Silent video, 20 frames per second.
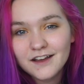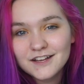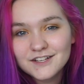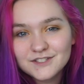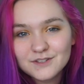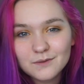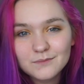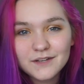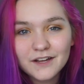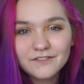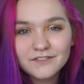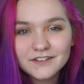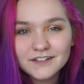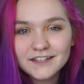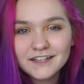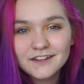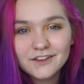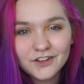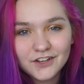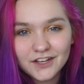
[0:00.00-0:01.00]
so I'm
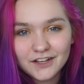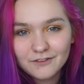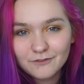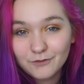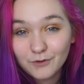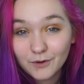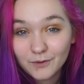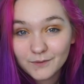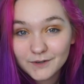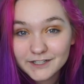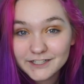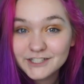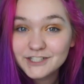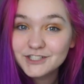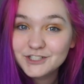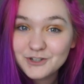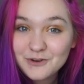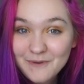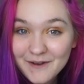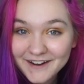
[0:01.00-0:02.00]
definitely looking forward
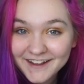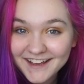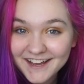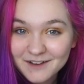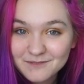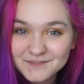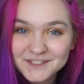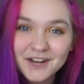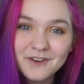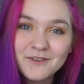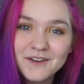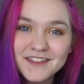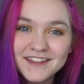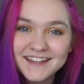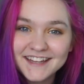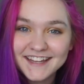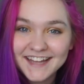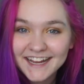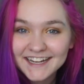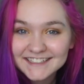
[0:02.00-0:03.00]
to what he comes out with
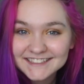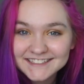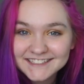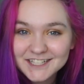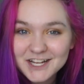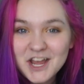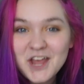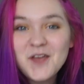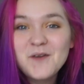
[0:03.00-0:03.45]
next.